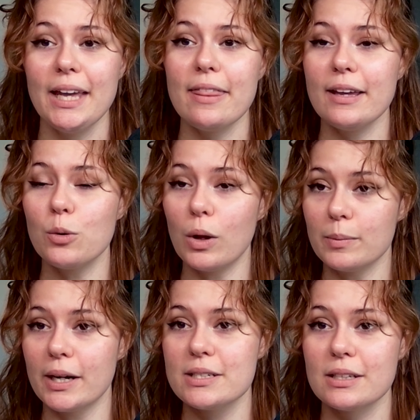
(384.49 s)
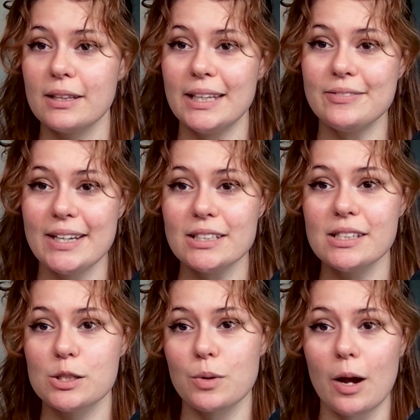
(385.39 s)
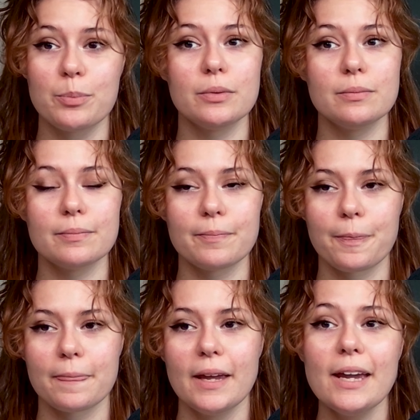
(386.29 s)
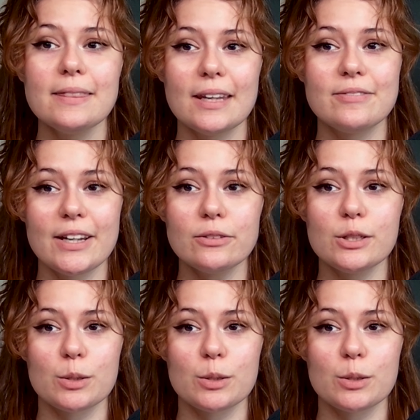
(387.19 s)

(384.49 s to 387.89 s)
Think Walmart. They've nailed this